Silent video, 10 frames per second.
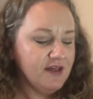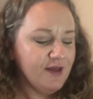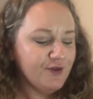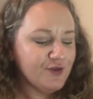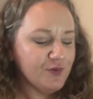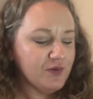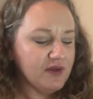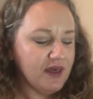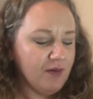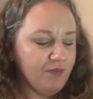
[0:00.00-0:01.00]
So
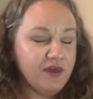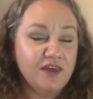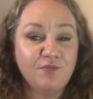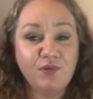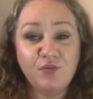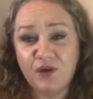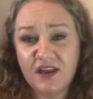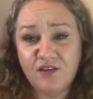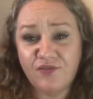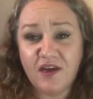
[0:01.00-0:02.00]
yeah, be
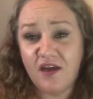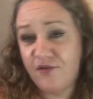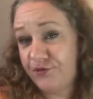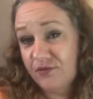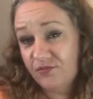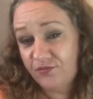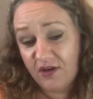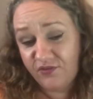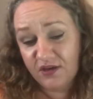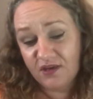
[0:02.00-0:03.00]
wary of that. If
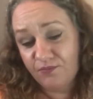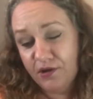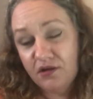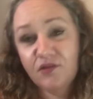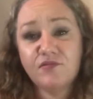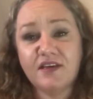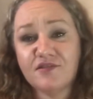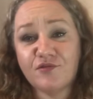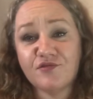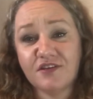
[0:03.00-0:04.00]
you compare your
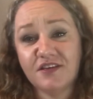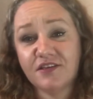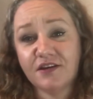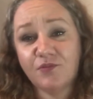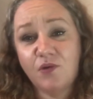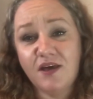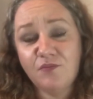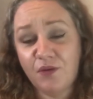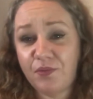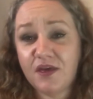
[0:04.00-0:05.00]
razors and you think, why
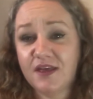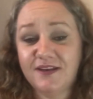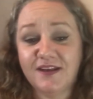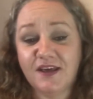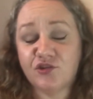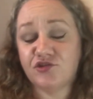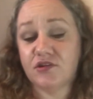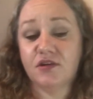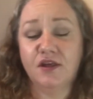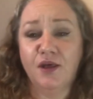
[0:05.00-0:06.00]
am I paying an
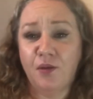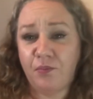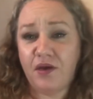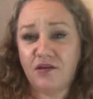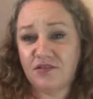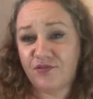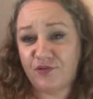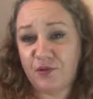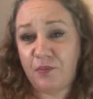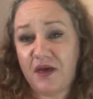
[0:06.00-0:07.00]
extra £1
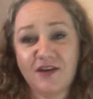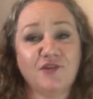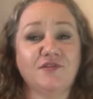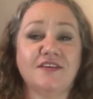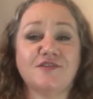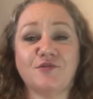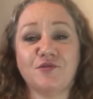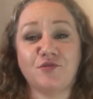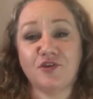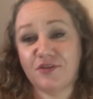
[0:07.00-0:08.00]
for a pack of
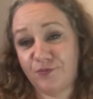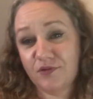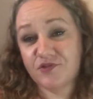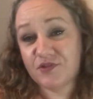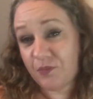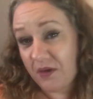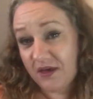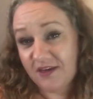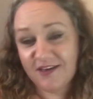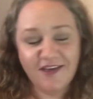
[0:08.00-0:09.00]
razors just because they're
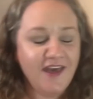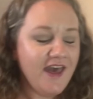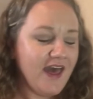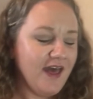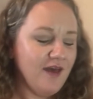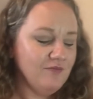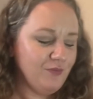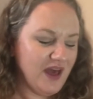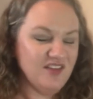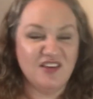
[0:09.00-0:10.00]
pink?
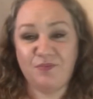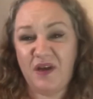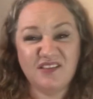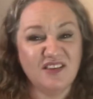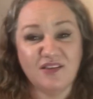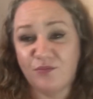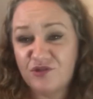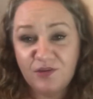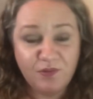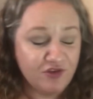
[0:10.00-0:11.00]
But I just picked these up,
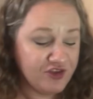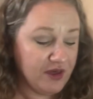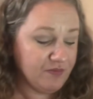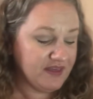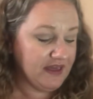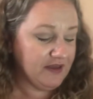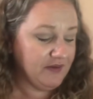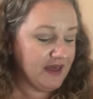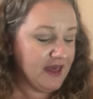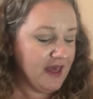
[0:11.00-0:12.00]
cheap as chips
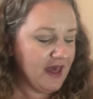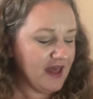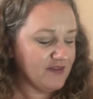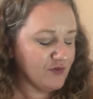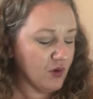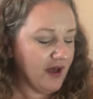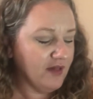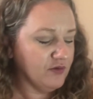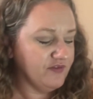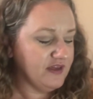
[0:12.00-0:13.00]
anyway, and they've got
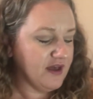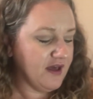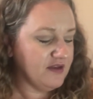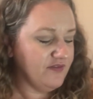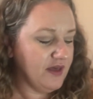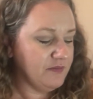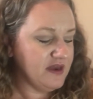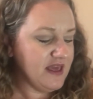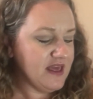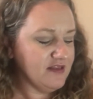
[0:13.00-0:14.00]
aloe vera and vitamin
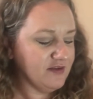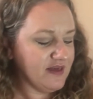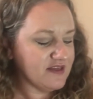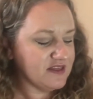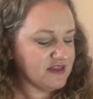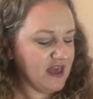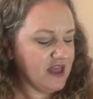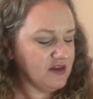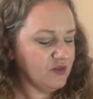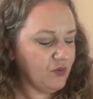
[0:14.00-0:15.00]
E, so that's
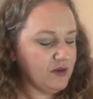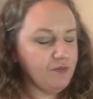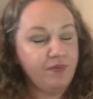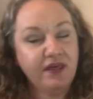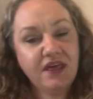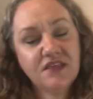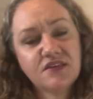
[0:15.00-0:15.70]
10 twin blade